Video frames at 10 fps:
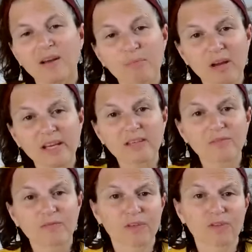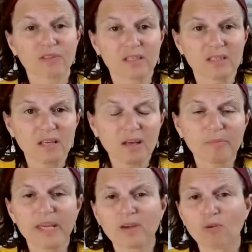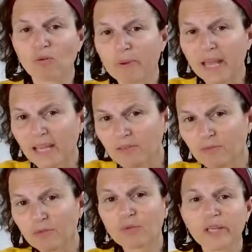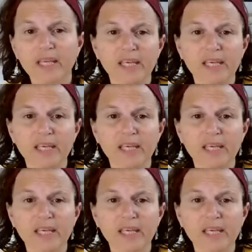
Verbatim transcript: might feel disturbing or painful,